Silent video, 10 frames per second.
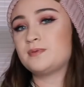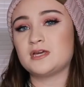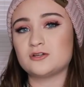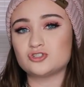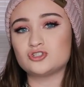
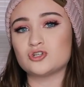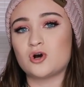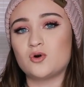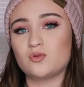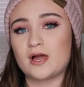being
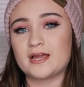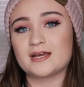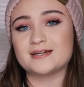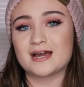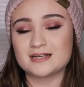so like
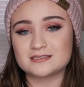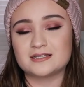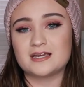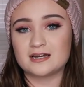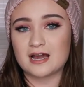
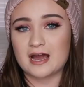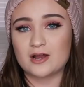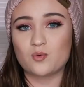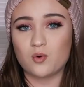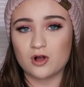nicely and high
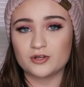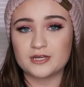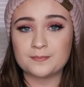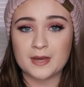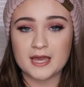
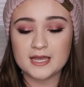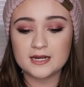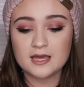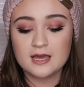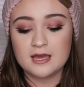quality made,
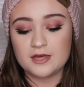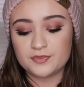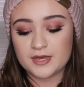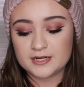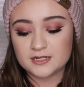
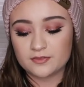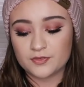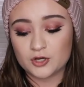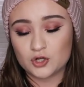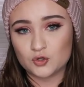that
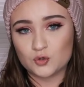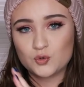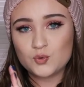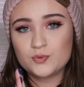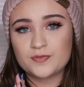the
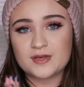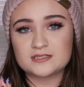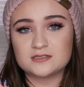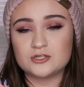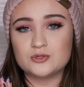glue that
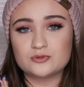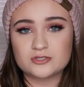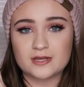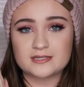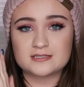they use
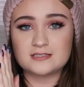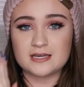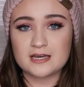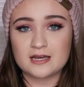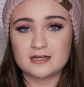to like
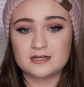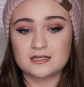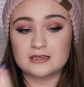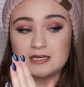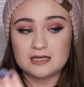stick
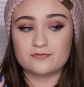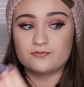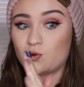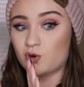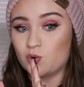the
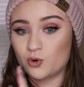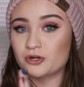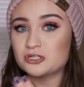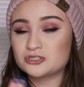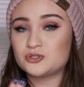four
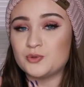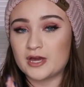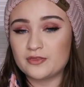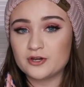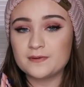corners
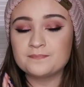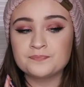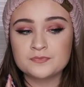together,